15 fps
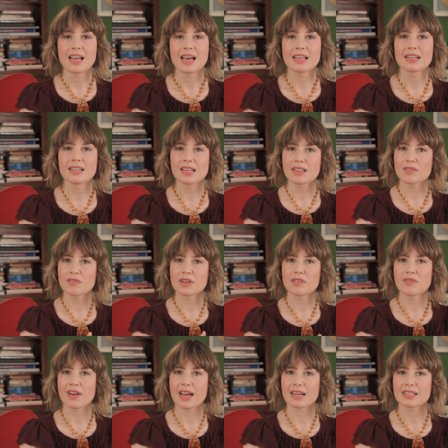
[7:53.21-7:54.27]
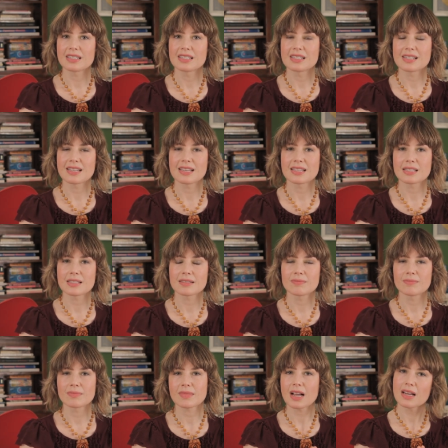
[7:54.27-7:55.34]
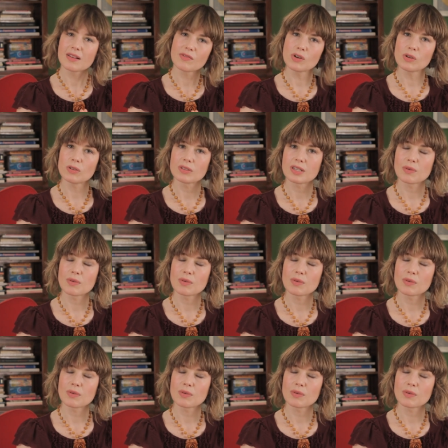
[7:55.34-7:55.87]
And another fun fact is it's kind of old.